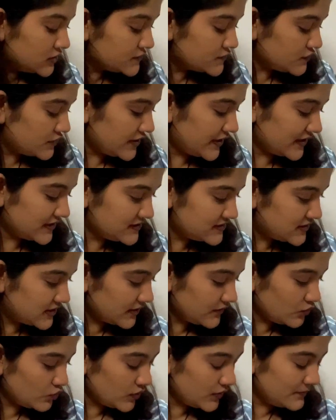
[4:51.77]
So the next
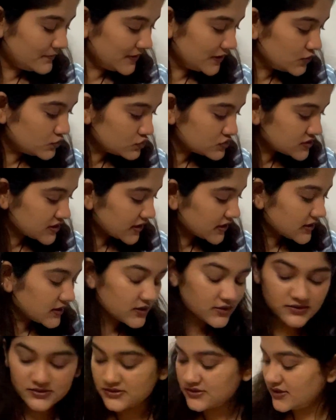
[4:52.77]
thing we'll be using
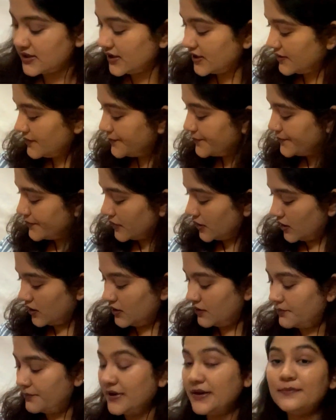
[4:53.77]
is the
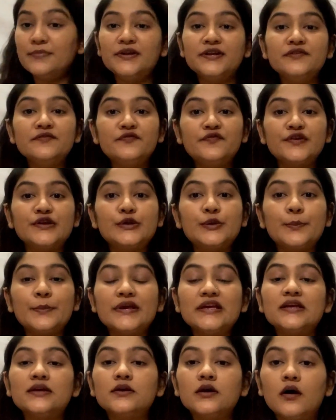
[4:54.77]
Maybelline Fit
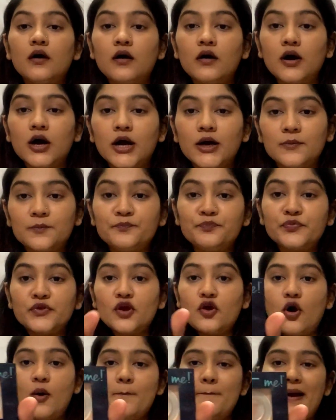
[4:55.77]
Me
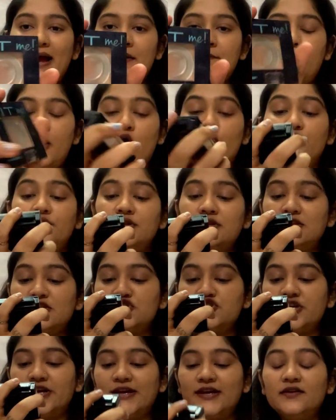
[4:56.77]
compact powder in the
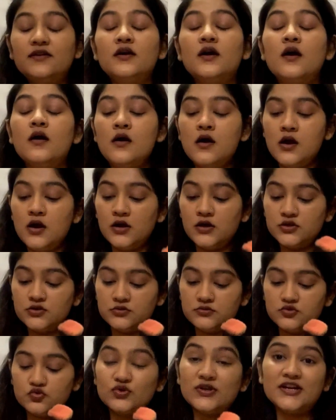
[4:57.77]
shade
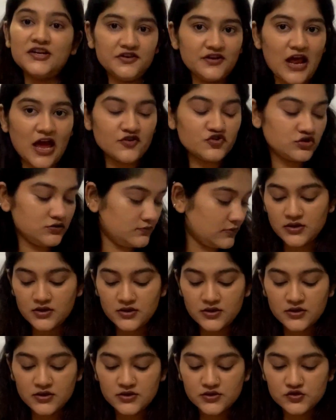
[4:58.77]
230 Natural.
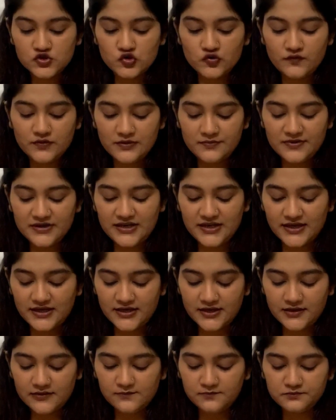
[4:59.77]
So we'll be
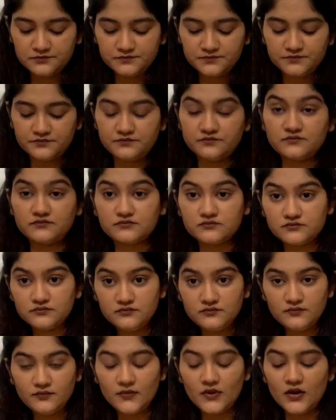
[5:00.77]
taking
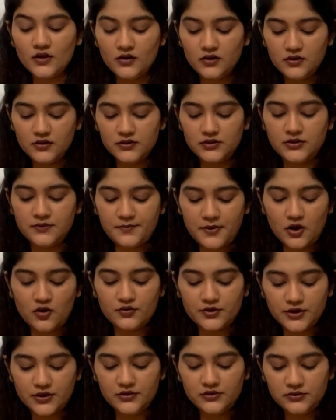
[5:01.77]
the
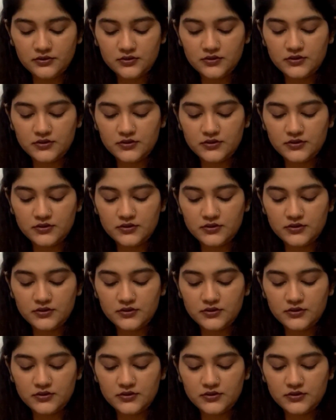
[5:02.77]
powder.